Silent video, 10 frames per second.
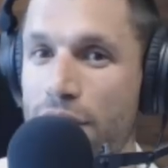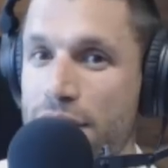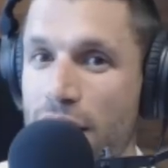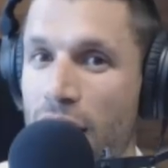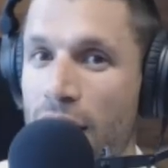of
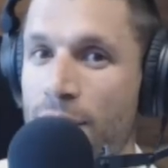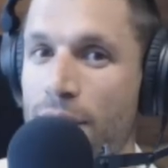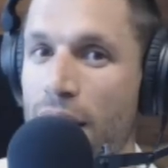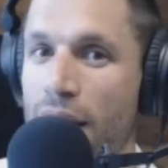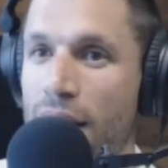his
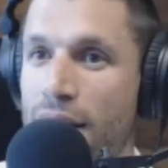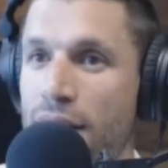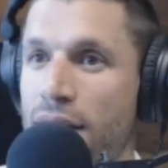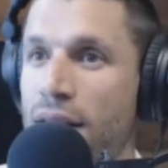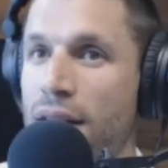time,
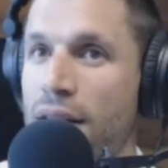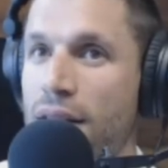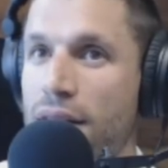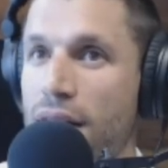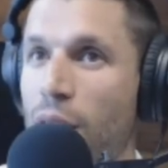and
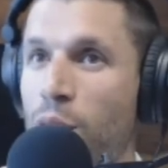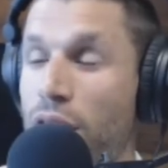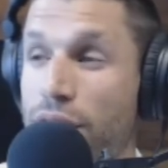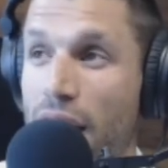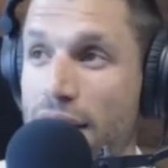got
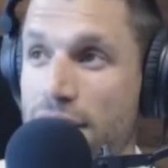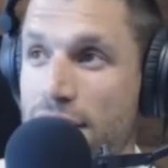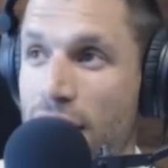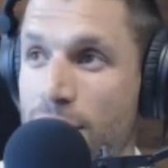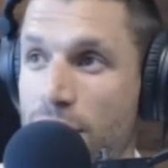one of the
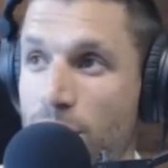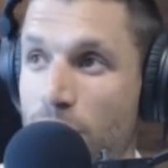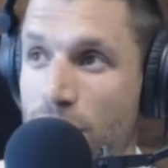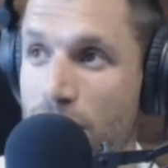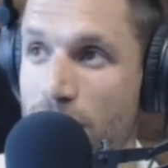fastest times in the
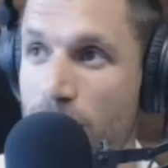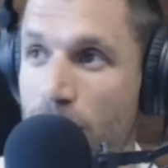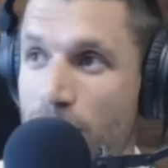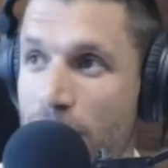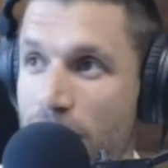world in the
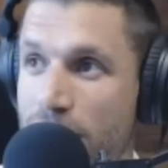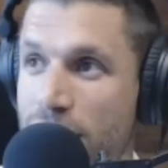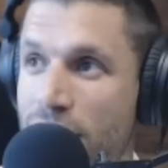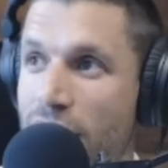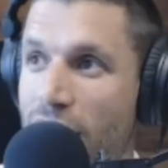200
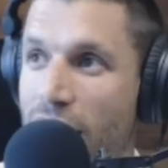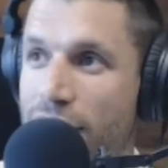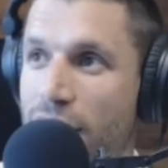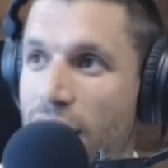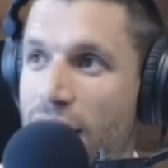meters
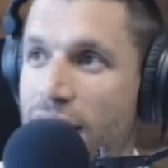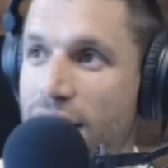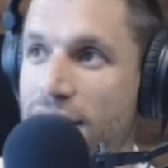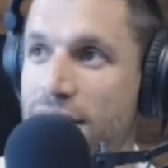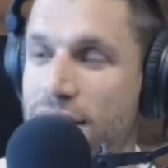after that.
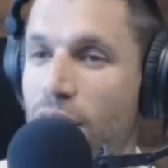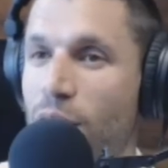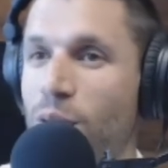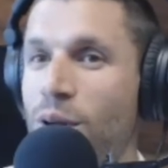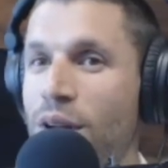And it's
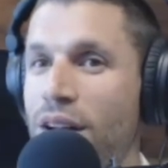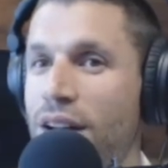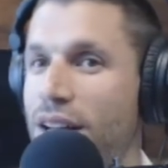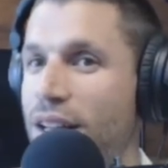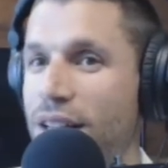so
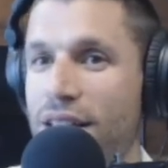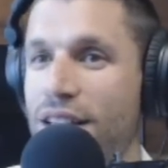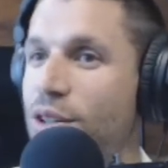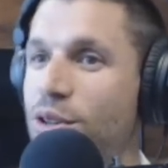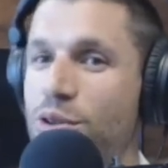
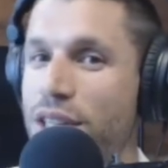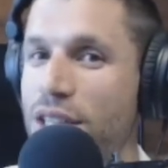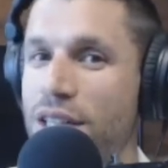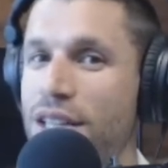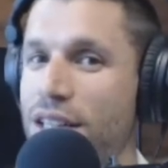the
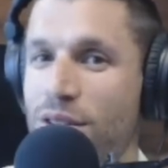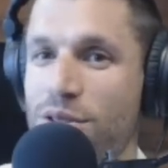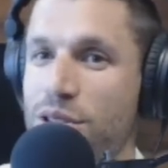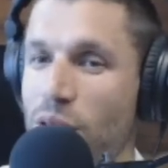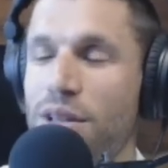nutrition,
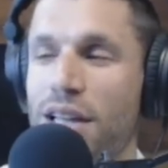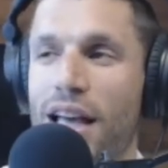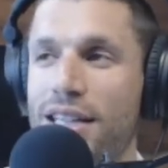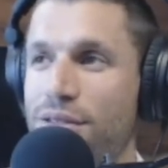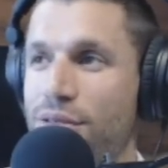certainly
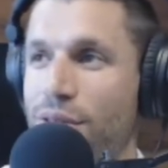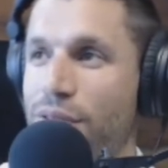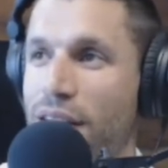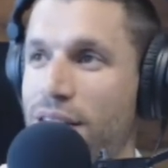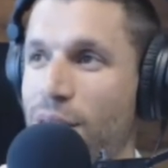has an
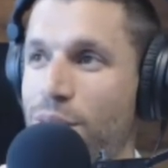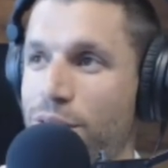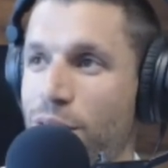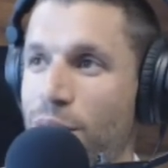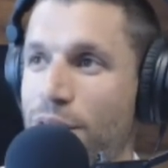effect on
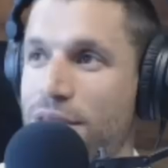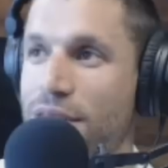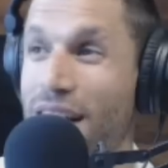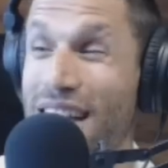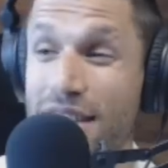
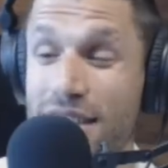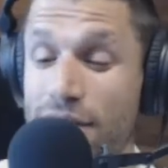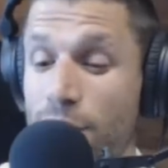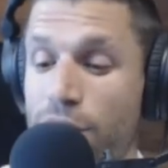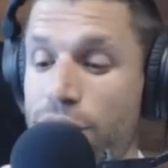performance, and that's
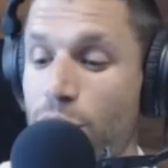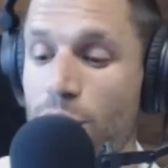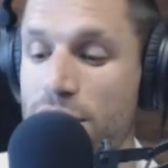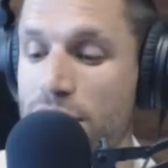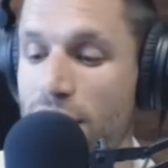even
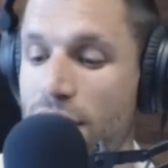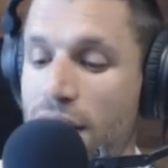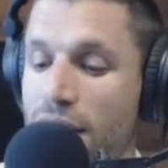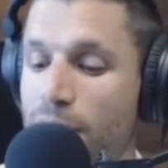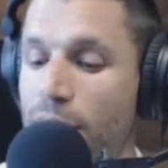before we start
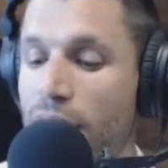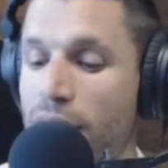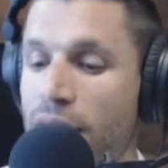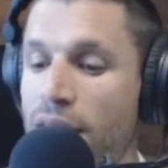talking about